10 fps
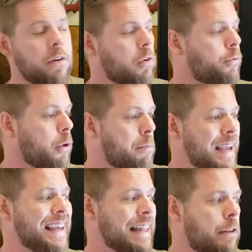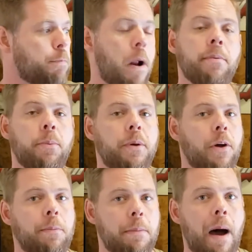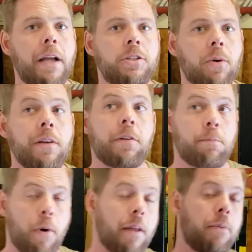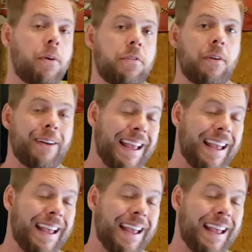So for me, that's probably going to be my choice and probably what's